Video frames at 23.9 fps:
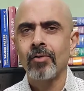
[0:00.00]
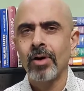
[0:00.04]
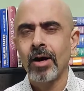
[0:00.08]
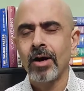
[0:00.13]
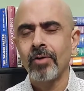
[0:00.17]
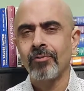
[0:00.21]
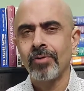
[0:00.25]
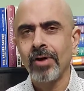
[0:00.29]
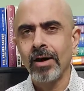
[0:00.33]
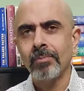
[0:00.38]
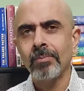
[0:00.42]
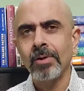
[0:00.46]
A
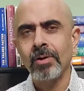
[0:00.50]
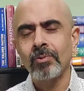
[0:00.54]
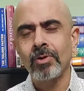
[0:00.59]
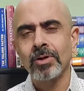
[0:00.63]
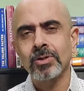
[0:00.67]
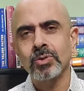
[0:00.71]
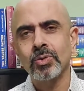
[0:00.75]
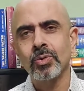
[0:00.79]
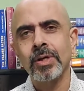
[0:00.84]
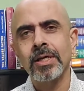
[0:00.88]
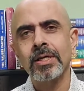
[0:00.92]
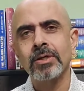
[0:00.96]
farmer
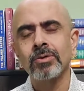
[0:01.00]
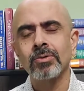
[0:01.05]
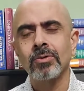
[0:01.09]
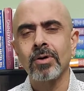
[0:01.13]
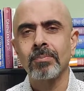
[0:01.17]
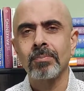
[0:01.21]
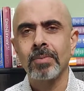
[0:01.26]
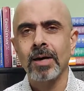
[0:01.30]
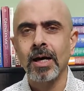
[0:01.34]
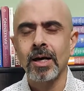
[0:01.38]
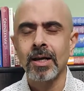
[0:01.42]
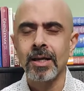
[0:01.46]
was going to a
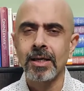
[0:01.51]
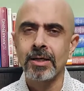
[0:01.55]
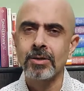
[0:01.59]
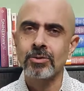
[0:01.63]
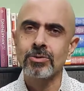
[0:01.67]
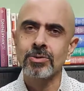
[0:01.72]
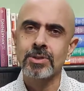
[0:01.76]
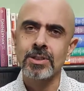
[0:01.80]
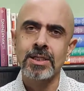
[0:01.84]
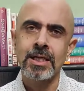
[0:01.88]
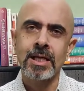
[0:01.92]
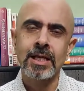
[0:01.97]
market to
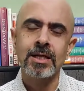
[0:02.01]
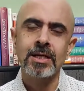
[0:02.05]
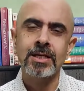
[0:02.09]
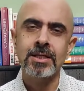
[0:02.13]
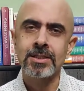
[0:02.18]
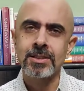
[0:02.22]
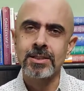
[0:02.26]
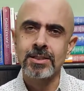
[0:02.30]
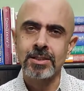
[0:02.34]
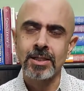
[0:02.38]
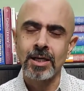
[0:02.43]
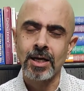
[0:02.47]
sell
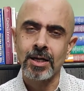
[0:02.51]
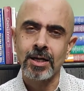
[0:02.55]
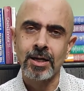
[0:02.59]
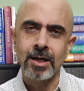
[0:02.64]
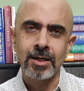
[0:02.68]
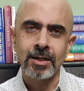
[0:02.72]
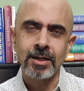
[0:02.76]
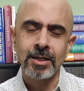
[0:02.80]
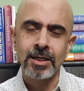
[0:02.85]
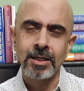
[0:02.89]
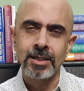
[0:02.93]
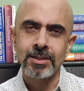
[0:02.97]
his
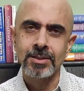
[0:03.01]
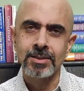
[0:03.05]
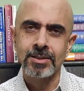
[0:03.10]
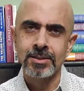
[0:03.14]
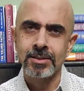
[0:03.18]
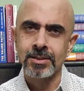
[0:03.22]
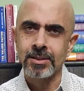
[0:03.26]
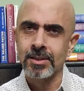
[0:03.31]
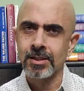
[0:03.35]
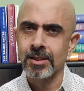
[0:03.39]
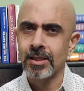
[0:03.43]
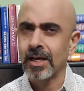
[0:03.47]

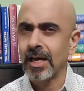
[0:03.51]
donkeys,